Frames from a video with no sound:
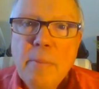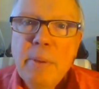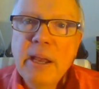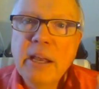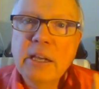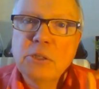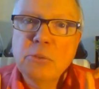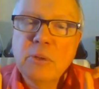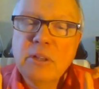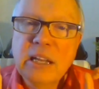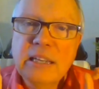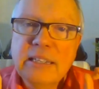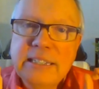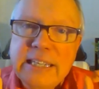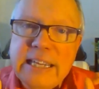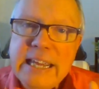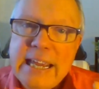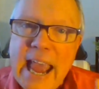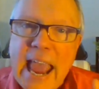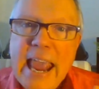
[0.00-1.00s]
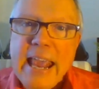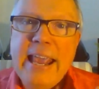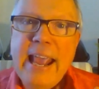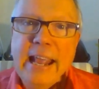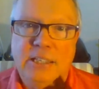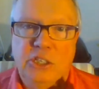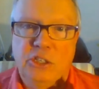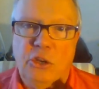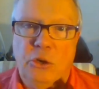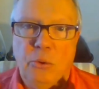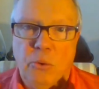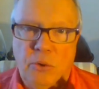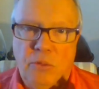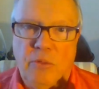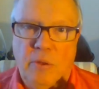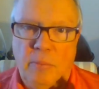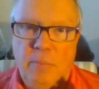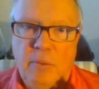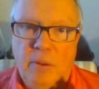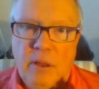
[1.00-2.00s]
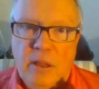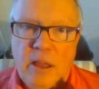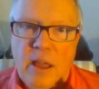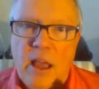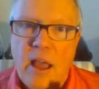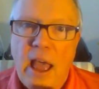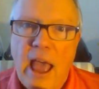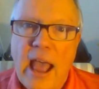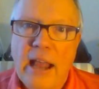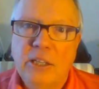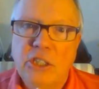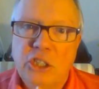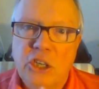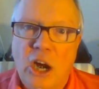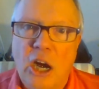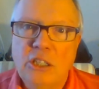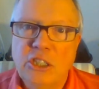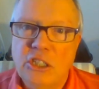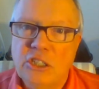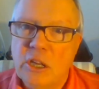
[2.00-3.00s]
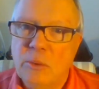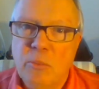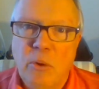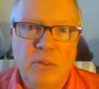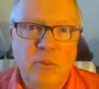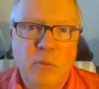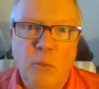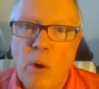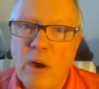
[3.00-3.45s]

Because when the DA gets through with them and charges them with